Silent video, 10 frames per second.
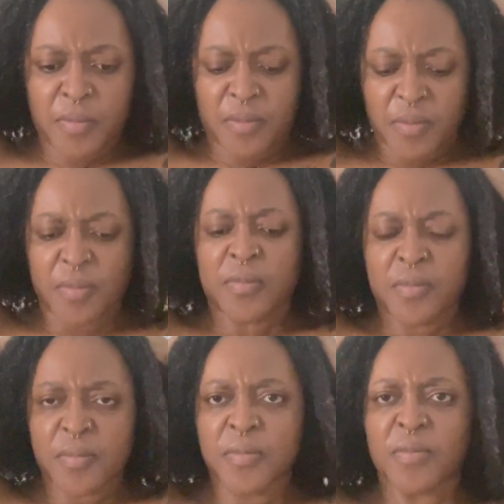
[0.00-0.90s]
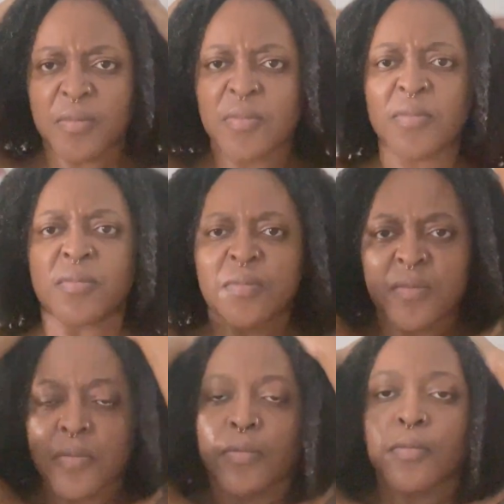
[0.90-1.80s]
And even on the second
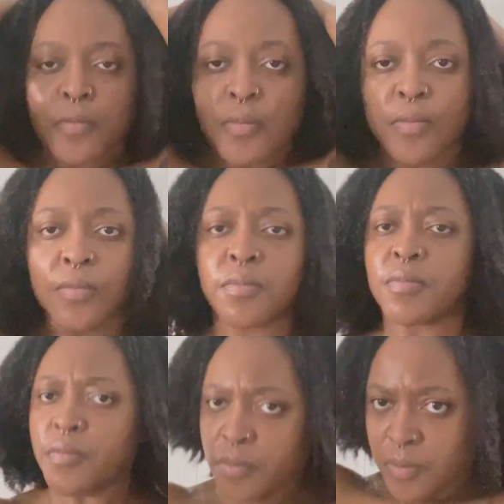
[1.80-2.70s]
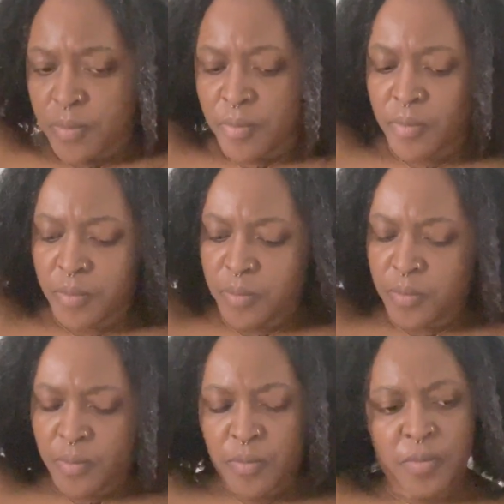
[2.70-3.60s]
lather, I don't think it was that
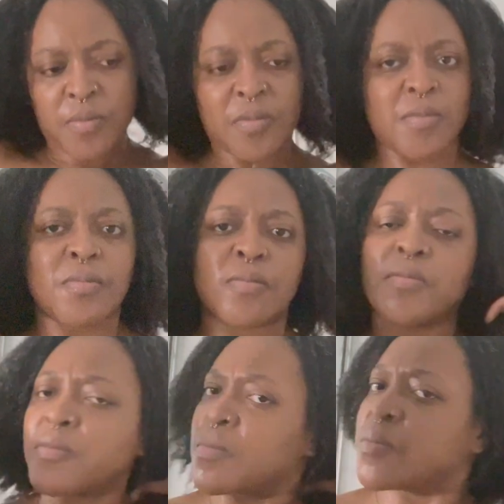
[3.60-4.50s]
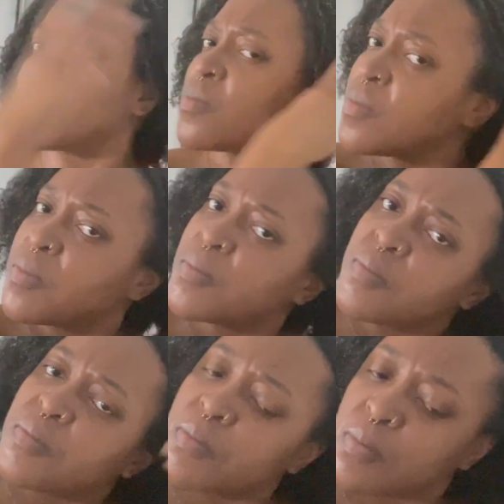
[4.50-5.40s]
bubbly. And usually
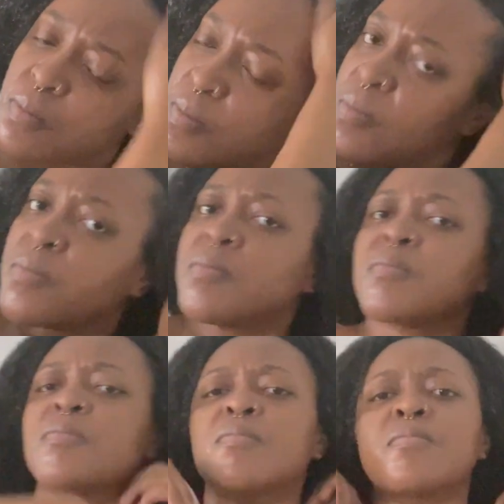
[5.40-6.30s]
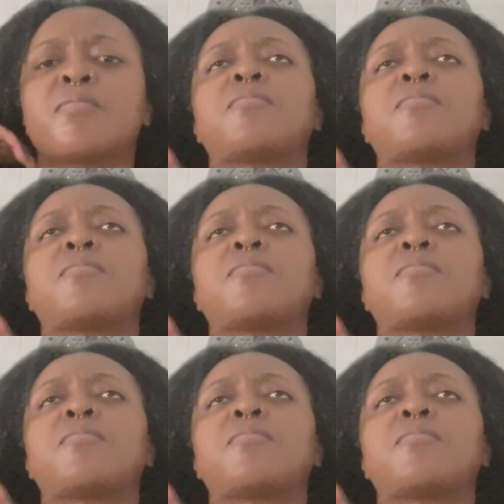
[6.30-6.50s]
lather number 2 is where you